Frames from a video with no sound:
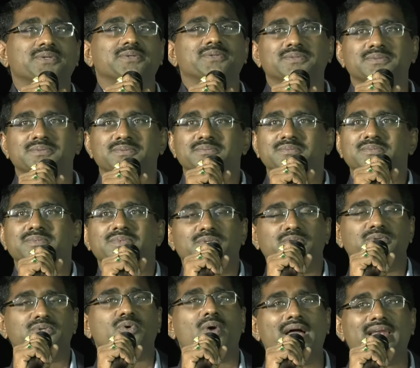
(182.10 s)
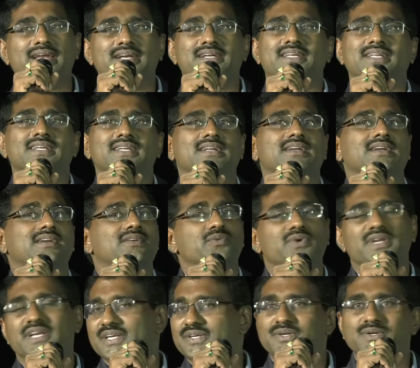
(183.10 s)
to do quality and
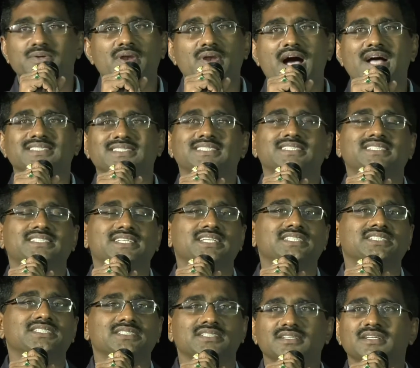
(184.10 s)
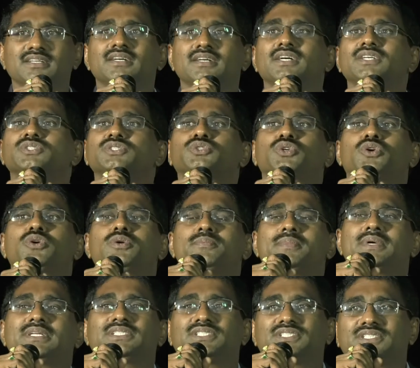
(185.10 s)
we need to do logistics. So
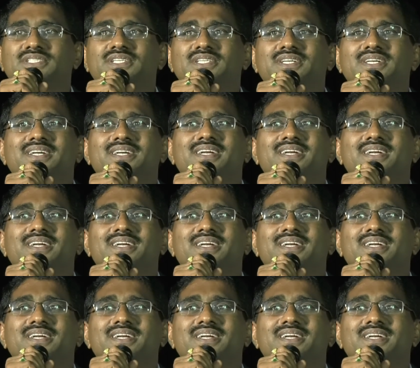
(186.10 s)
much